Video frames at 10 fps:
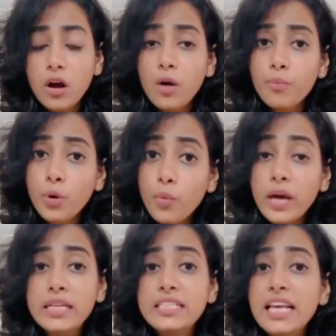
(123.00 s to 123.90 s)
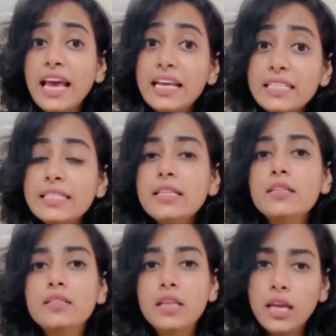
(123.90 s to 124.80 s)
provides excellence
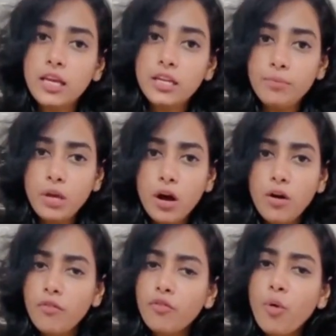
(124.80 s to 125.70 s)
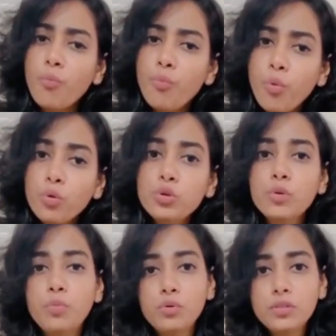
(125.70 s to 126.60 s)
in academia from both the
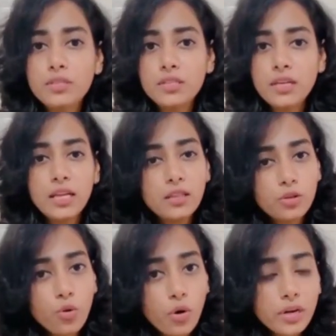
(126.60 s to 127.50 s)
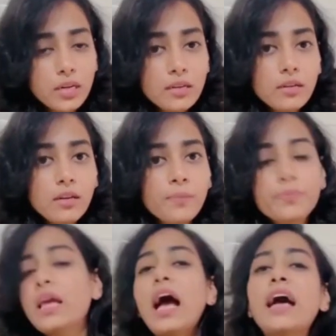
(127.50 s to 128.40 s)
poles, theoretical
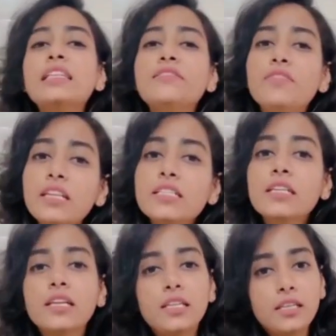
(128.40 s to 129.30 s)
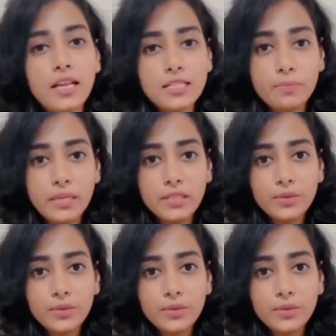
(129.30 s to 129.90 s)
as well as clinical aspect.